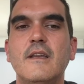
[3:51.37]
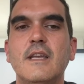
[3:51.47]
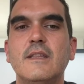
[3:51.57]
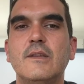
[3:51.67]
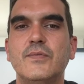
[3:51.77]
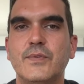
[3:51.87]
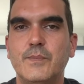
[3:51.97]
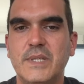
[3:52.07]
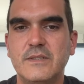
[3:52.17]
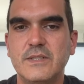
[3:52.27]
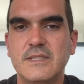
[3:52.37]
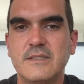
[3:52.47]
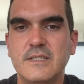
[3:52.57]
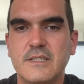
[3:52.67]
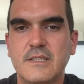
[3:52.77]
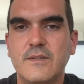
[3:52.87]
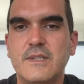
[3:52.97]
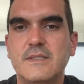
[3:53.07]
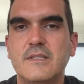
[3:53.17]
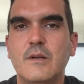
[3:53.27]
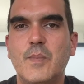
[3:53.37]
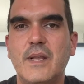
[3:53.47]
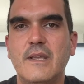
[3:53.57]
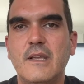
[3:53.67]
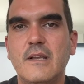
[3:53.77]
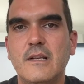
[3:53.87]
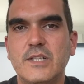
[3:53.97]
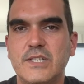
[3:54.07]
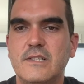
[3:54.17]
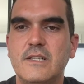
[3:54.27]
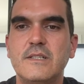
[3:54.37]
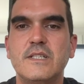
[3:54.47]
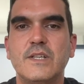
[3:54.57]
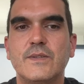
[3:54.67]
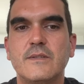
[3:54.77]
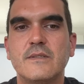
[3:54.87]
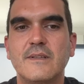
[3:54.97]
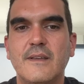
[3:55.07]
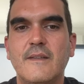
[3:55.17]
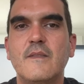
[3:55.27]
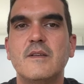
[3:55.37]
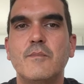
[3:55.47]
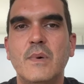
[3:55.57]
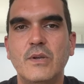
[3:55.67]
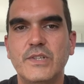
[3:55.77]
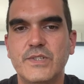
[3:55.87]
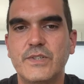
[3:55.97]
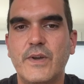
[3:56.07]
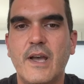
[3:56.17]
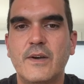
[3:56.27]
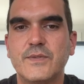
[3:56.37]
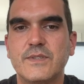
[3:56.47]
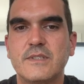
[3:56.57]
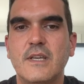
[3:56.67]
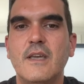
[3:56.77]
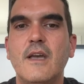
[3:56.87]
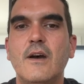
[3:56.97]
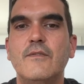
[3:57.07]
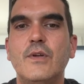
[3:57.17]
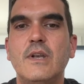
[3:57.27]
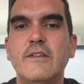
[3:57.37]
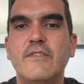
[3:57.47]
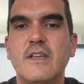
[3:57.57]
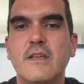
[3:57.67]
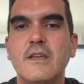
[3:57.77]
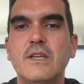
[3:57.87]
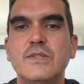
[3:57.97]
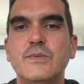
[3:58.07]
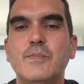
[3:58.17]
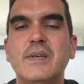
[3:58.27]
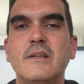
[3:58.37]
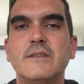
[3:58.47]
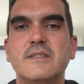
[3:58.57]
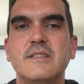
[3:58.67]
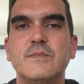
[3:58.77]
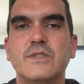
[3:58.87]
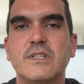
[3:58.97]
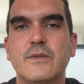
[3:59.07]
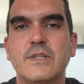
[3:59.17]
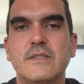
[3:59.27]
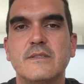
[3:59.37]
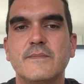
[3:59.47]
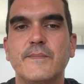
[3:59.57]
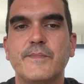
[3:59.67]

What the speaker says: In the forbidden city, they still play English and Indians and demolish the house of the living to build cemeteries.